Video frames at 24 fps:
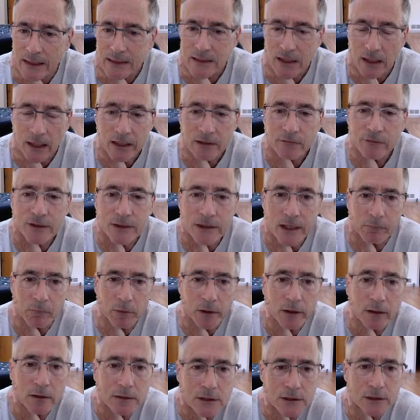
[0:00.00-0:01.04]
that's a lot of
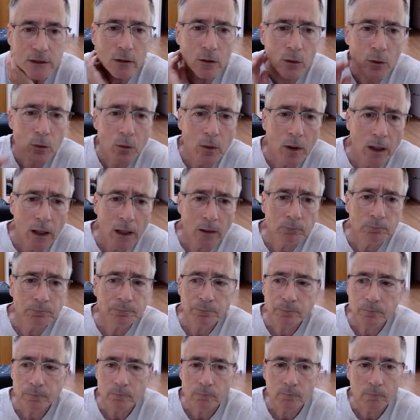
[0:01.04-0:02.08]
excitement.
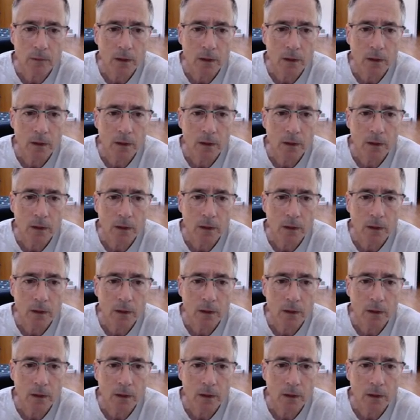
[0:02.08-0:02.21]
So